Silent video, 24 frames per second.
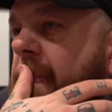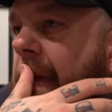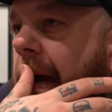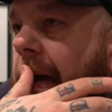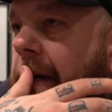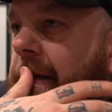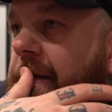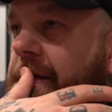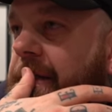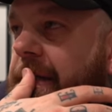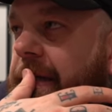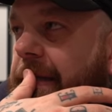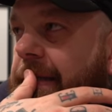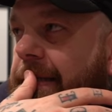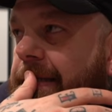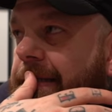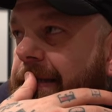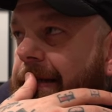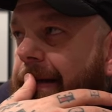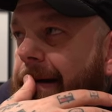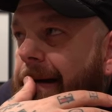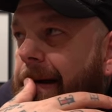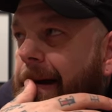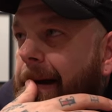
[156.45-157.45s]
I
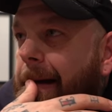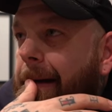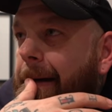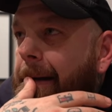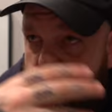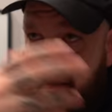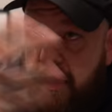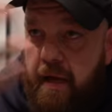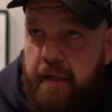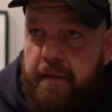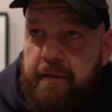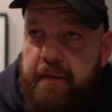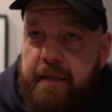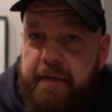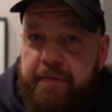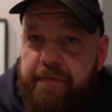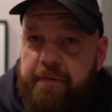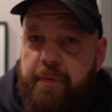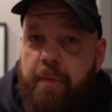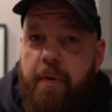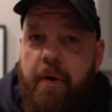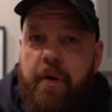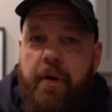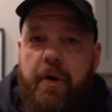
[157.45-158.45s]
just, uh, I
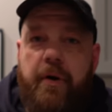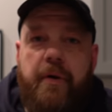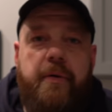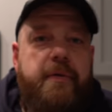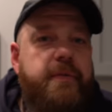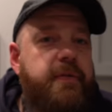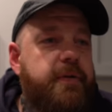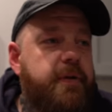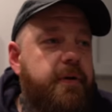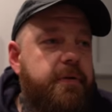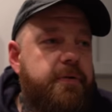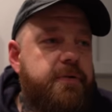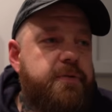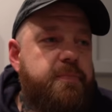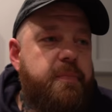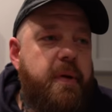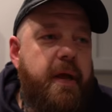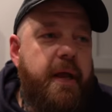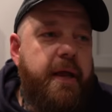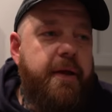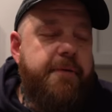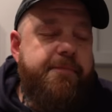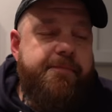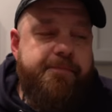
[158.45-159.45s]
leave tomorrow to go to
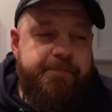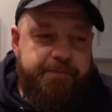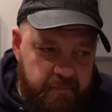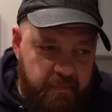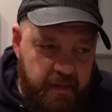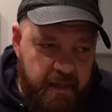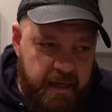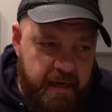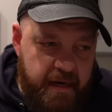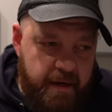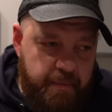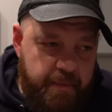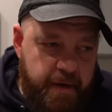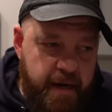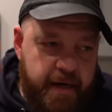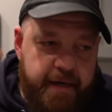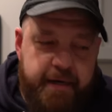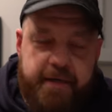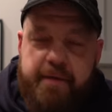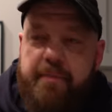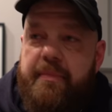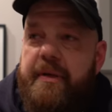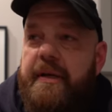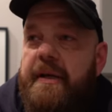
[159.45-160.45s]
Japan. And I'm not
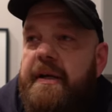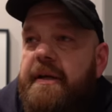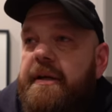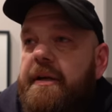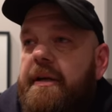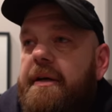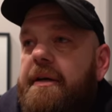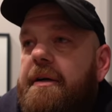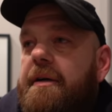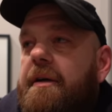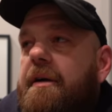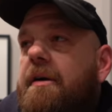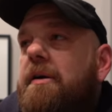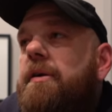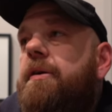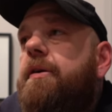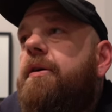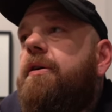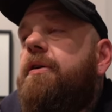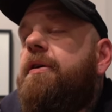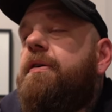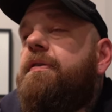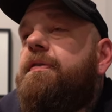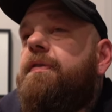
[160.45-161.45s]
going to be here
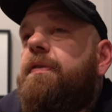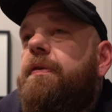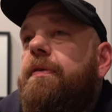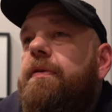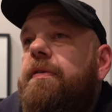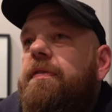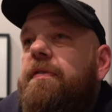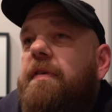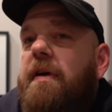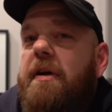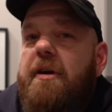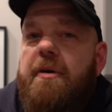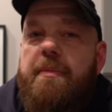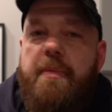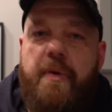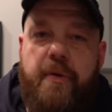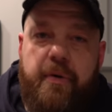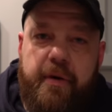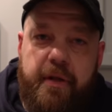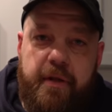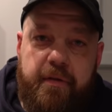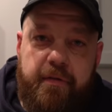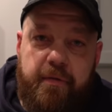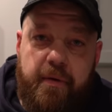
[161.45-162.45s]
for the
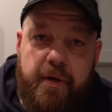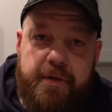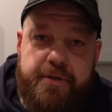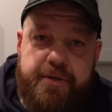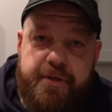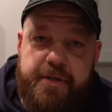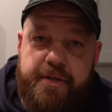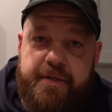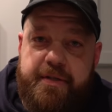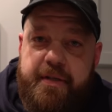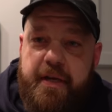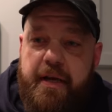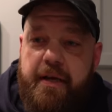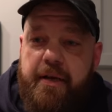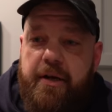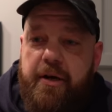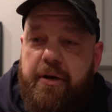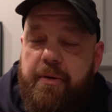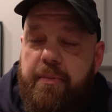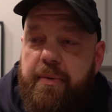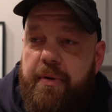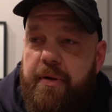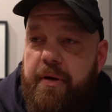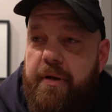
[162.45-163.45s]
ceremony. So I just stayed
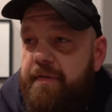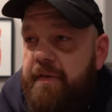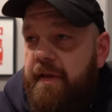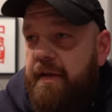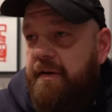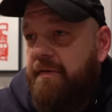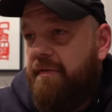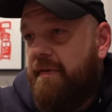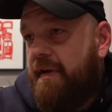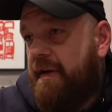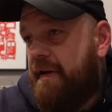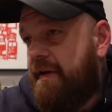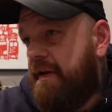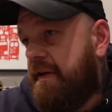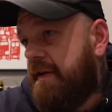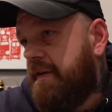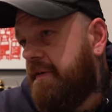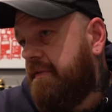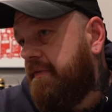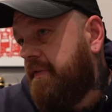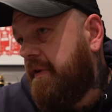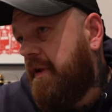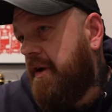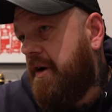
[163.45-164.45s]
up instead of editing
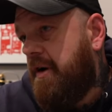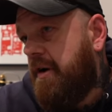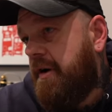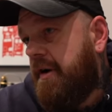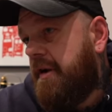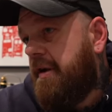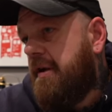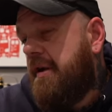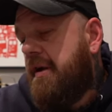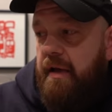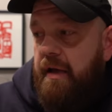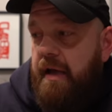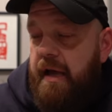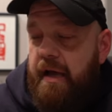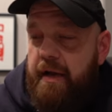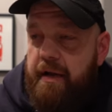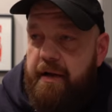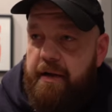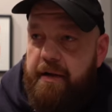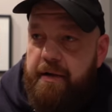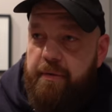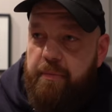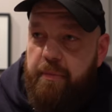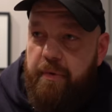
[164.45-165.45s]
a vlog,
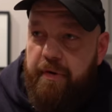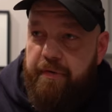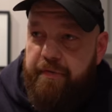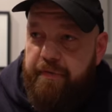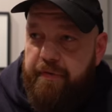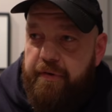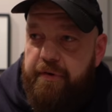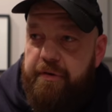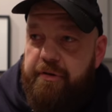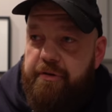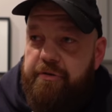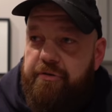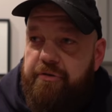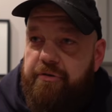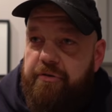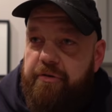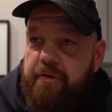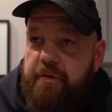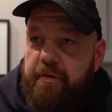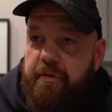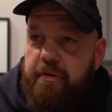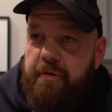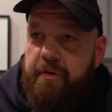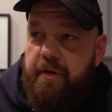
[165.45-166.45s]
edited what
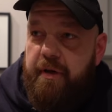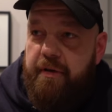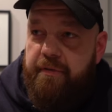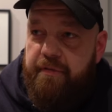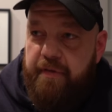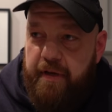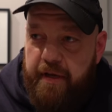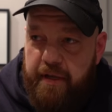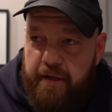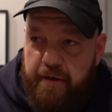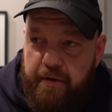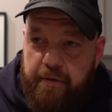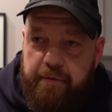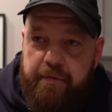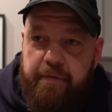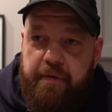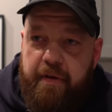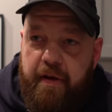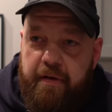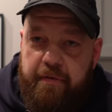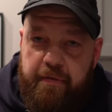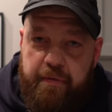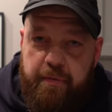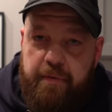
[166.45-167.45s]
footage and
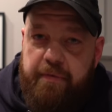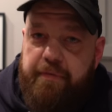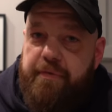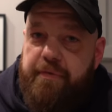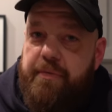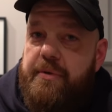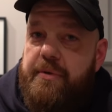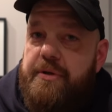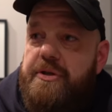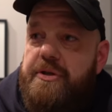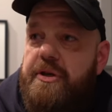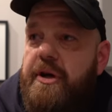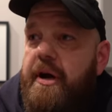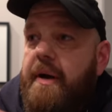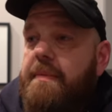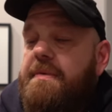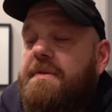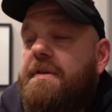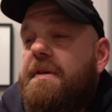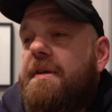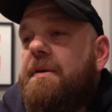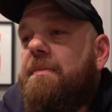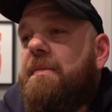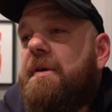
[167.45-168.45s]
videos everyone from the shop
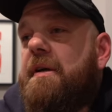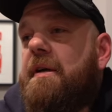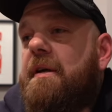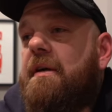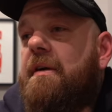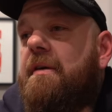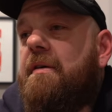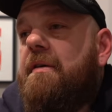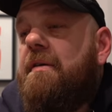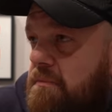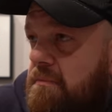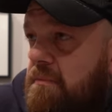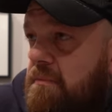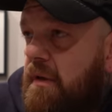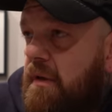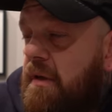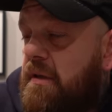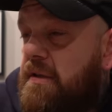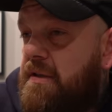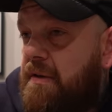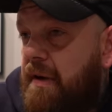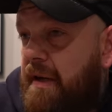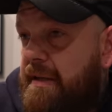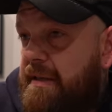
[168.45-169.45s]
sent me
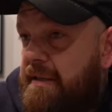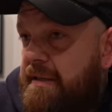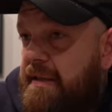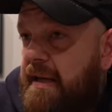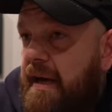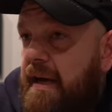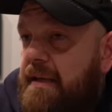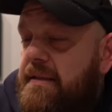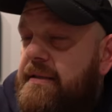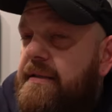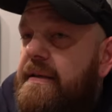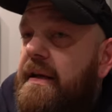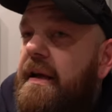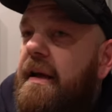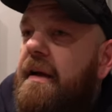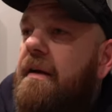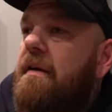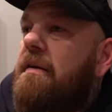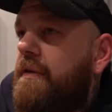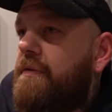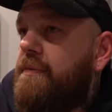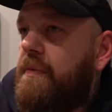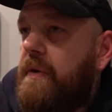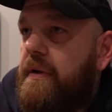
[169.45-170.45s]
so I did that today,
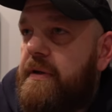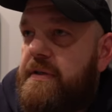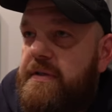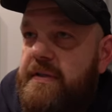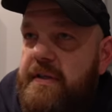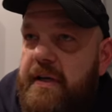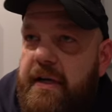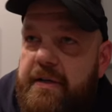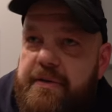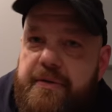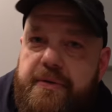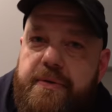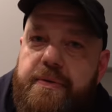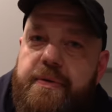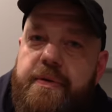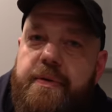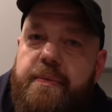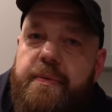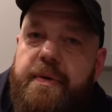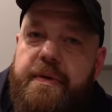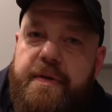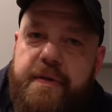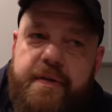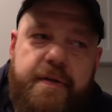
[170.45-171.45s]
as well as tattooed
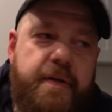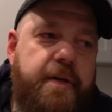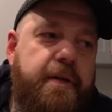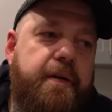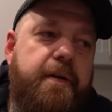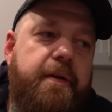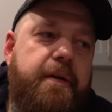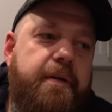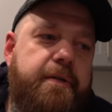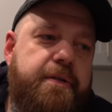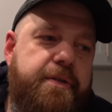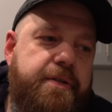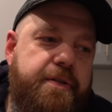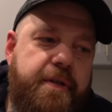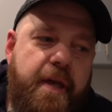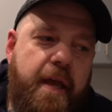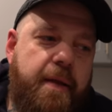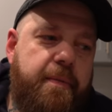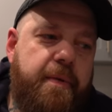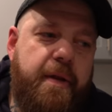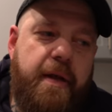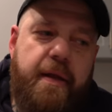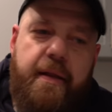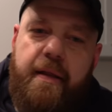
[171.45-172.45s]
and went to dinner and just
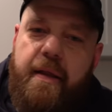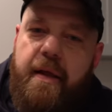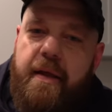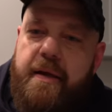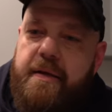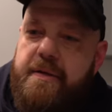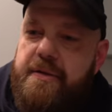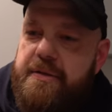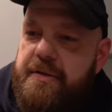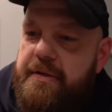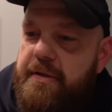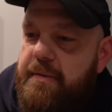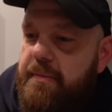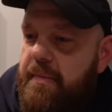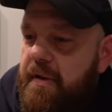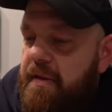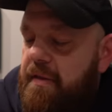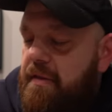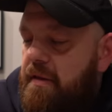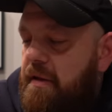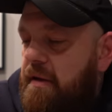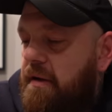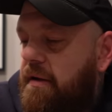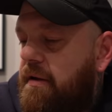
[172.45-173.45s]
came to LA and just did my
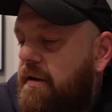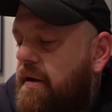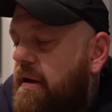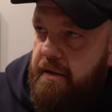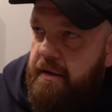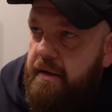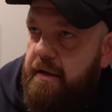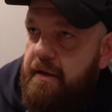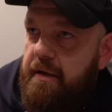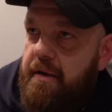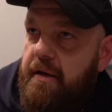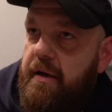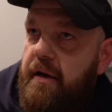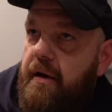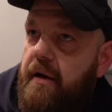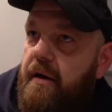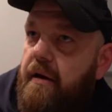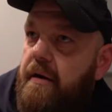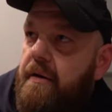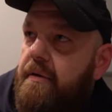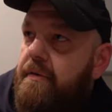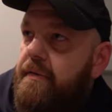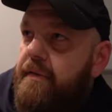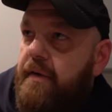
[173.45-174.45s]
thing. And
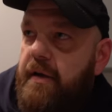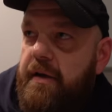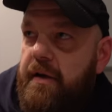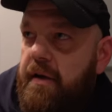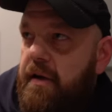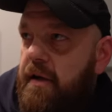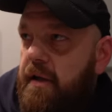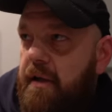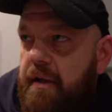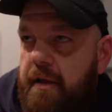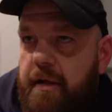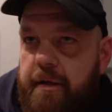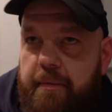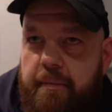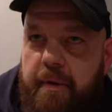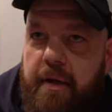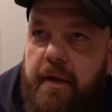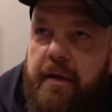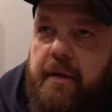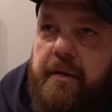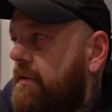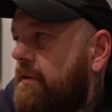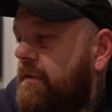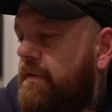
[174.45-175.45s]
uh, fucking LA,
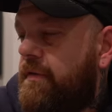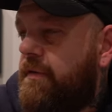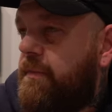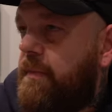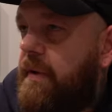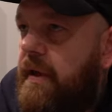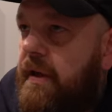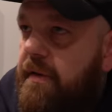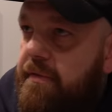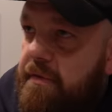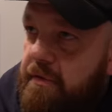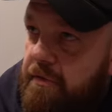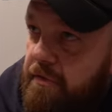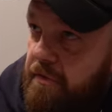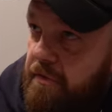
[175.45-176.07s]
man. Some heavy